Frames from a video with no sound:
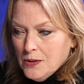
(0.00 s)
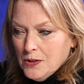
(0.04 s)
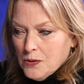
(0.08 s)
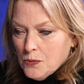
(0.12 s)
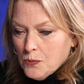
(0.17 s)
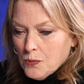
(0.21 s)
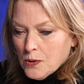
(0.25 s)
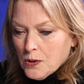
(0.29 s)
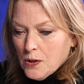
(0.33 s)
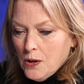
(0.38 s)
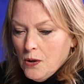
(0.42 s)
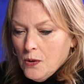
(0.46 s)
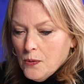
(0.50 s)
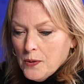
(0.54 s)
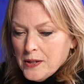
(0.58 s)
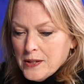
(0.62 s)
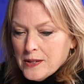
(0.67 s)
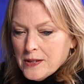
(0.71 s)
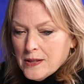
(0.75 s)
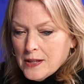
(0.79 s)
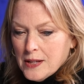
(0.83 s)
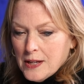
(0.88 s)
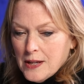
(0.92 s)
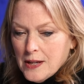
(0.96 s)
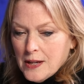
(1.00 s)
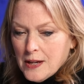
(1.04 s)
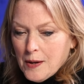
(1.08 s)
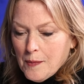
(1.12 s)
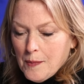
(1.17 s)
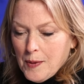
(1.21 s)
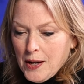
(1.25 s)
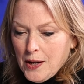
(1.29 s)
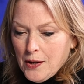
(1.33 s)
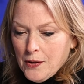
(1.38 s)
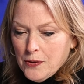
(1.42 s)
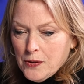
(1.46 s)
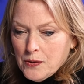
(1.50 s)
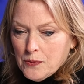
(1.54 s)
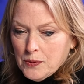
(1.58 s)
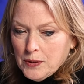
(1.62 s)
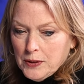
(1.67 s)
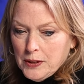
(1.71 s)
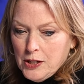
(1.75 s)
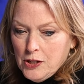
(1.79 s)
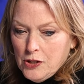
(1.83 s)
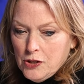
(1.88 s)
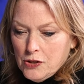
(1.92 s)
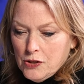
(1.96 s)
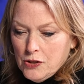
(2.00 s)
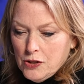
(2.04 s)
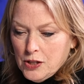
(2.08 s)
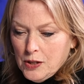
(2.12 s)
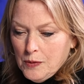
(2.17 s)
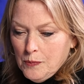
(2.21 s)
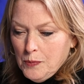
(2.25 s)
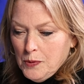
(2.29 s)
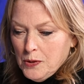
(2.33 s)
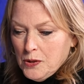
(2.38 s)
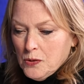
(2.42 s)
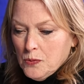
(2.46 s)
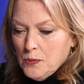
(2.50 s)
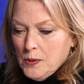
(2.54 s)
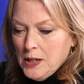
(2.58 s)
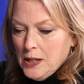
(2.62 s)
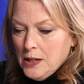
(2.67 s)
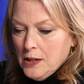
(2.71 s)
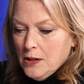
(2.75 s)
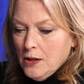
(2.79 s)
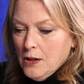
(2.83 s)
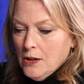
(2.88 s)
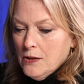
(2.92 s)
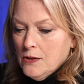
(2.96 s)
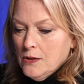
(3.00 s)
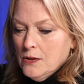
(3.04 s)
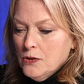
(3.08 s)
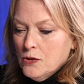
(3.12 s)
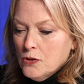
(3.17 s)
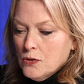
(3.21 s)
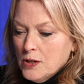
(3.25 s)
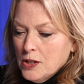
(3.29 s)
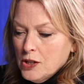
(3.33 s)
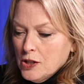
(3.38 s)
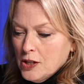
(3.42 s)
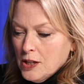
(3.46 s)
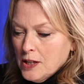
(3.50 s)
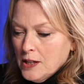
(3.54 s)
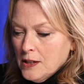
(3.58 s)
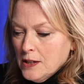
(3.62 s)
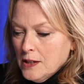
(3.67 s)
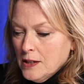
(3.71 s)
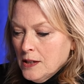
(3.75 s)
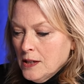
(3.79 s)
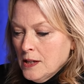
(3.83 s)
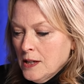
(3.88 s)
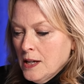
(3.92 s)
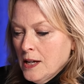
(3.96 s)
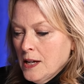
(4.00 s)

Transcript: is we're always thinking about the relationship between our nutrition,